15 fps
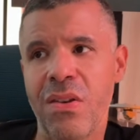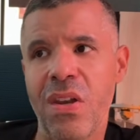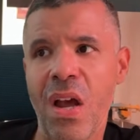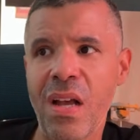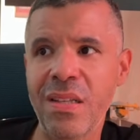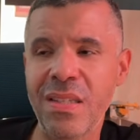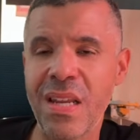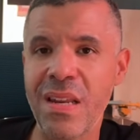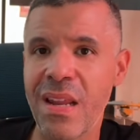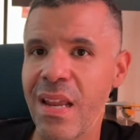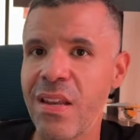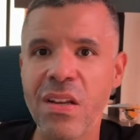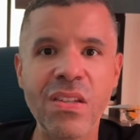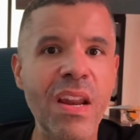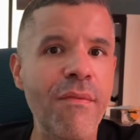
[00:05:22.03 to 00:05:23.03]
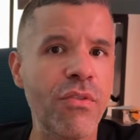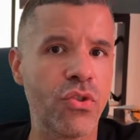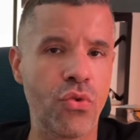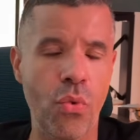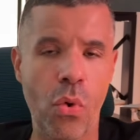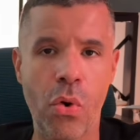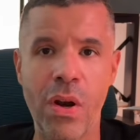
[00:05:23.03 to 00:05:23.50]
doesn't have a
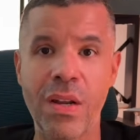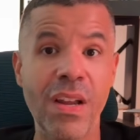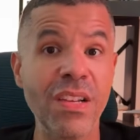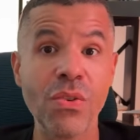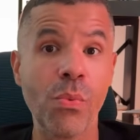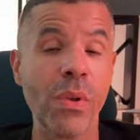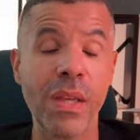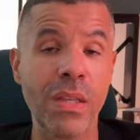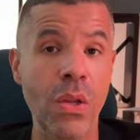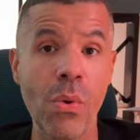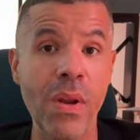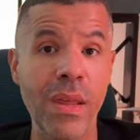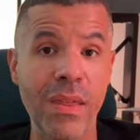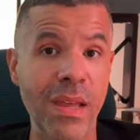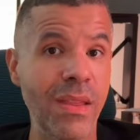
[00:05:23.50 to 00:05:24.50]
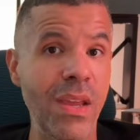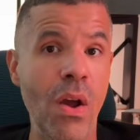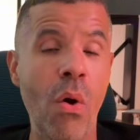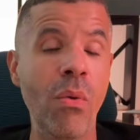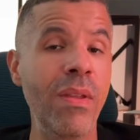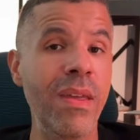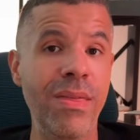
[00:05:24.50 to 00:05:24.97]
drawer. It doesn't really do anything. The
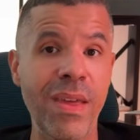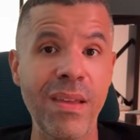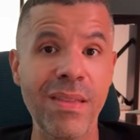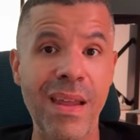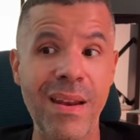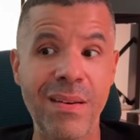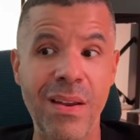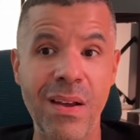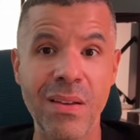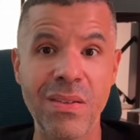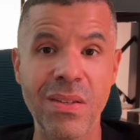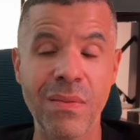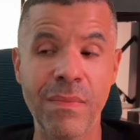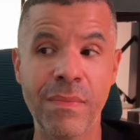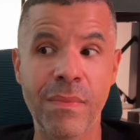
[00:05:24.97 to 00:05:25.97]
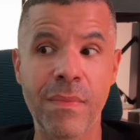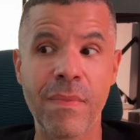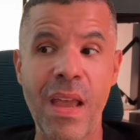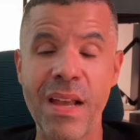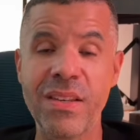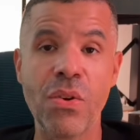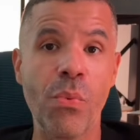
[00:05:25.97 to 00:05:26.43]
only thing that it does
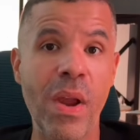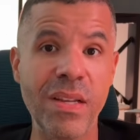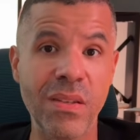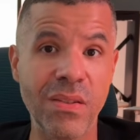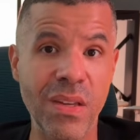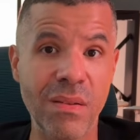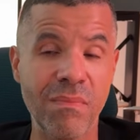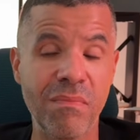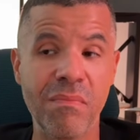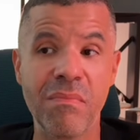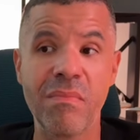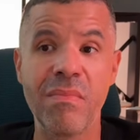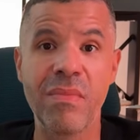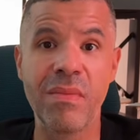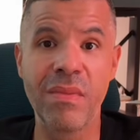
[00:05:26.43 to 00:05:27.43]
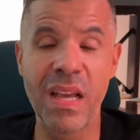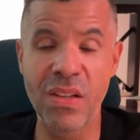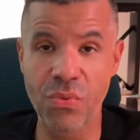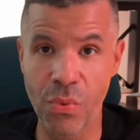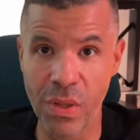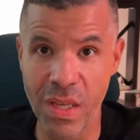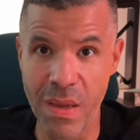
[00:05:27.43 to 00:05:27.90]
is it raises it.
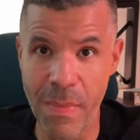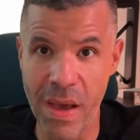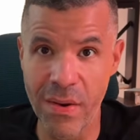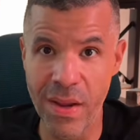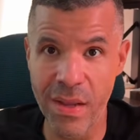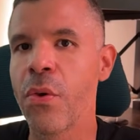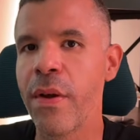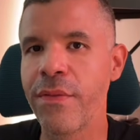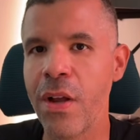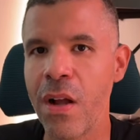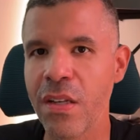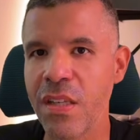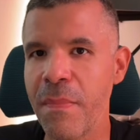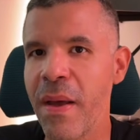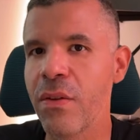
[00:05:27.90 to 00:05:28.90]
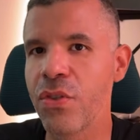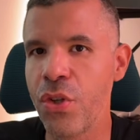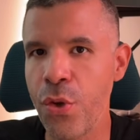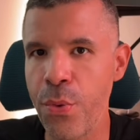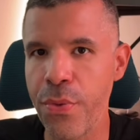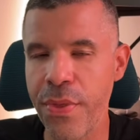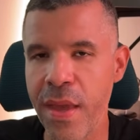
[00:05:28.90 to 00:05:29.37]
That's really about it. So I've talked about
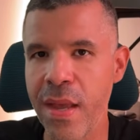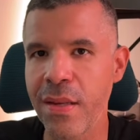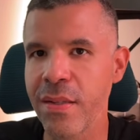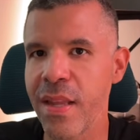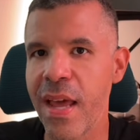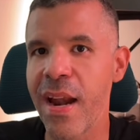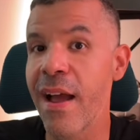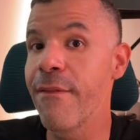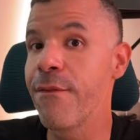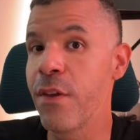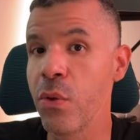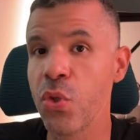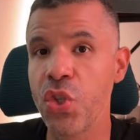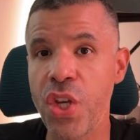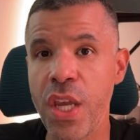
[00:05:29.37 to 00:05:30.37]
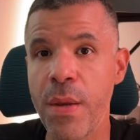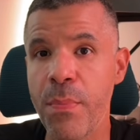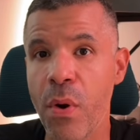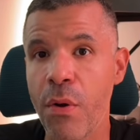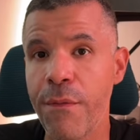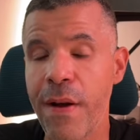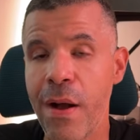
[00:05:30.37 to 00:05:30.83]
two things that I feel GE
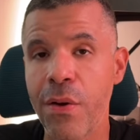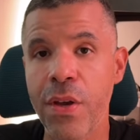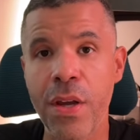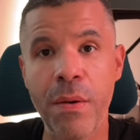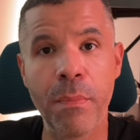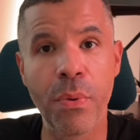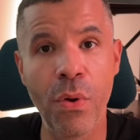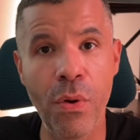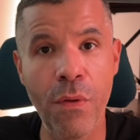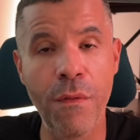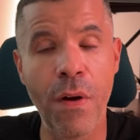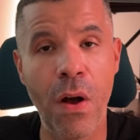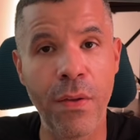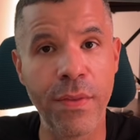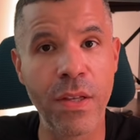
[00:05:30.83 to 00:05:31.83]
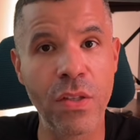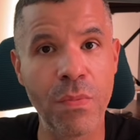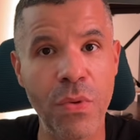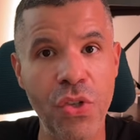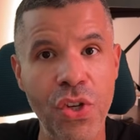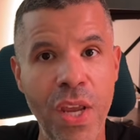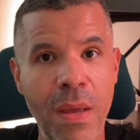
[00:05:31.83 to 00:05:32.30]
Profile could improve on this
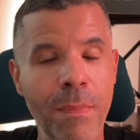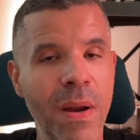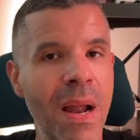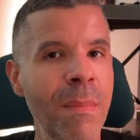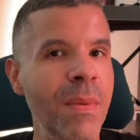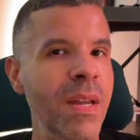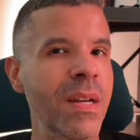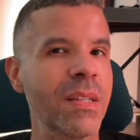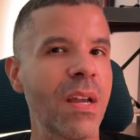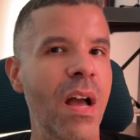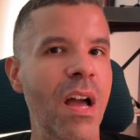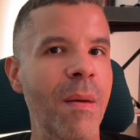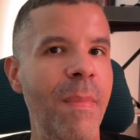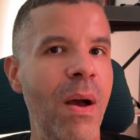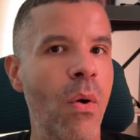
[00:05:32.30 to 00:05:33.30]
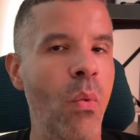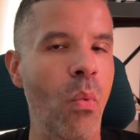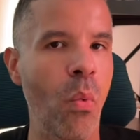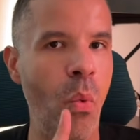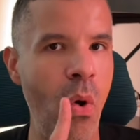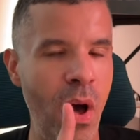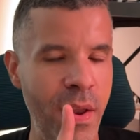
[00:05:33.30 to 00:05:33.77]
machine, but I'm gonna talk about
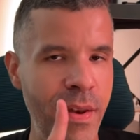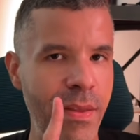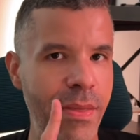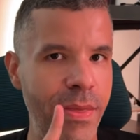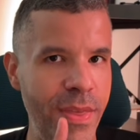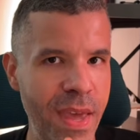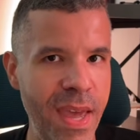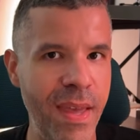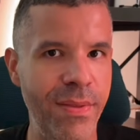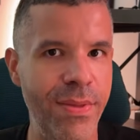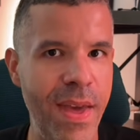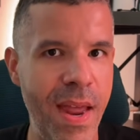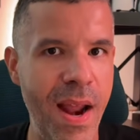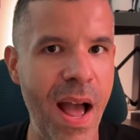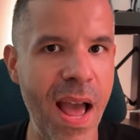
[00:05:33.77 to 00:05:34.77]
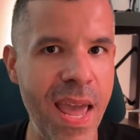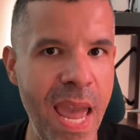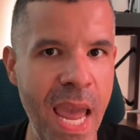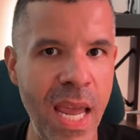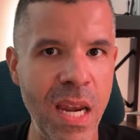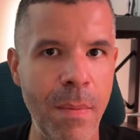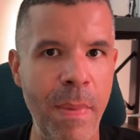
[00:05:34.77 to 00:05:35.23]
one thing that I
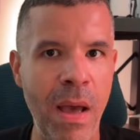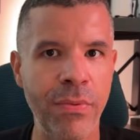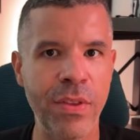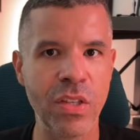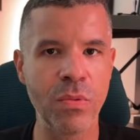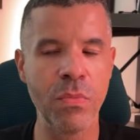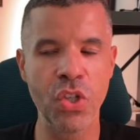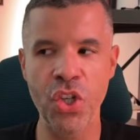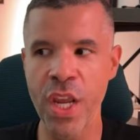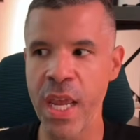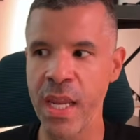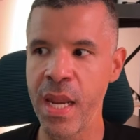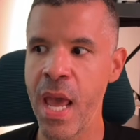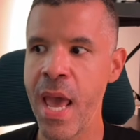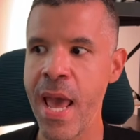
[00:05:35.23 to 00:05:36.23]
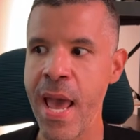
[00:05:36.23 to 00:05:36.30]
hate about this machine,